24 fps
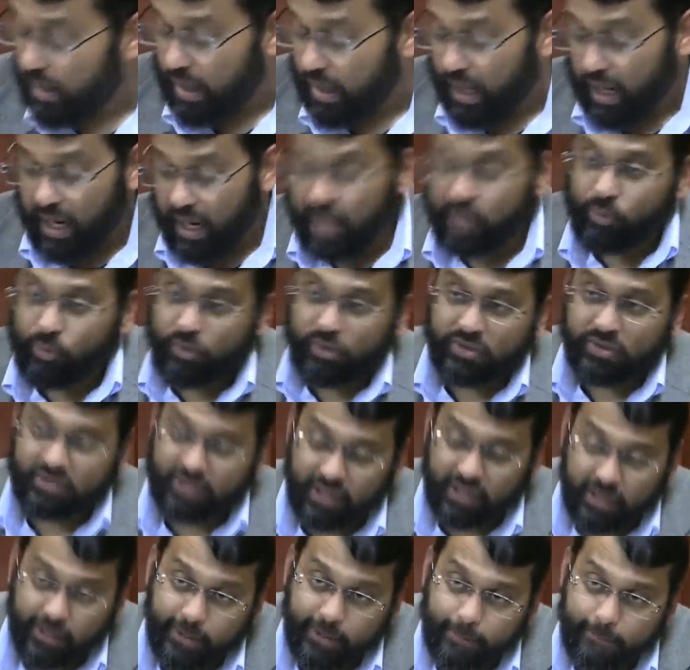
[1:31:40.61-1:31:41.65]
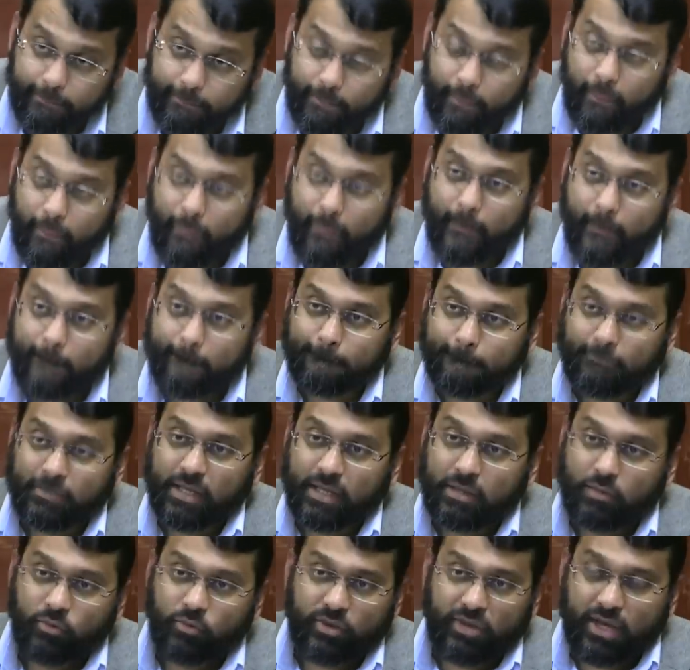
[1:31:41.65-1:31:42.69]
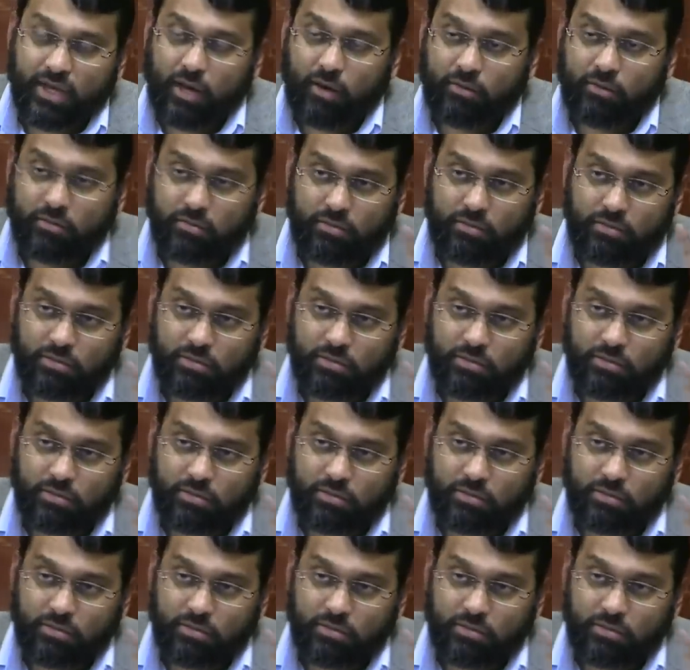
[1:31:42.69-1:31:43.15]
I will say, without